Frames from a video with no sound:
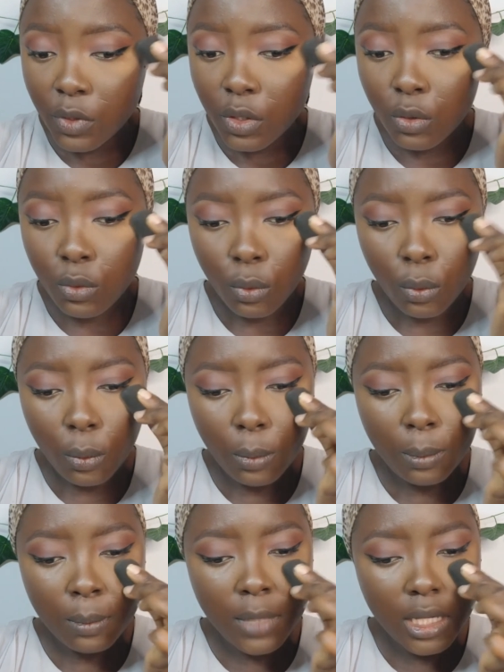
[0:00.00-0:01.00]
you know,
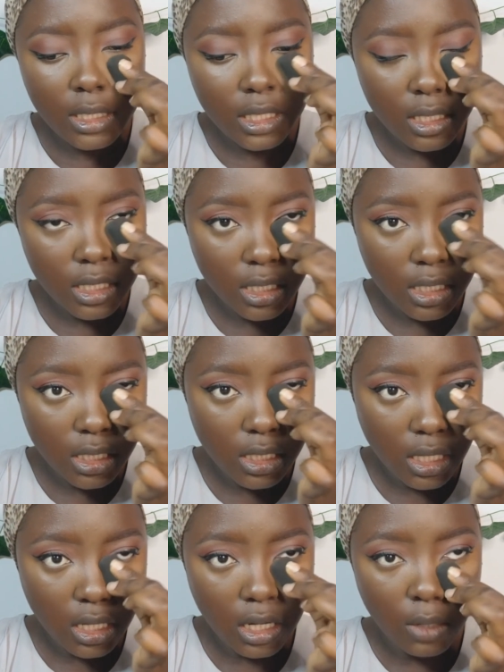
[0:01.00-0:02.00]
makes it sit
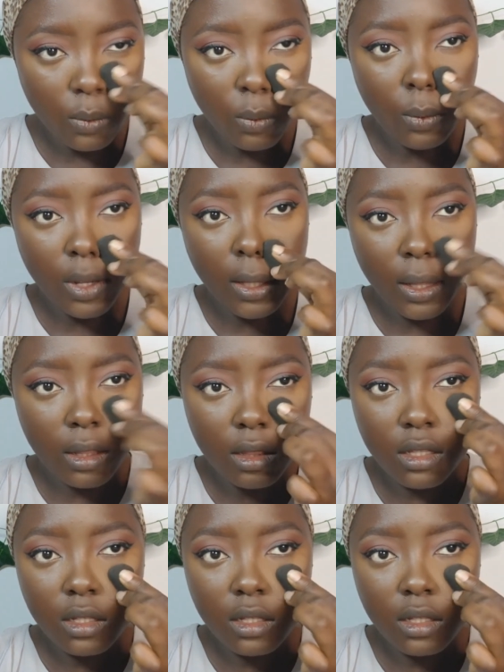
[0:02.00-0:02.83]
in well,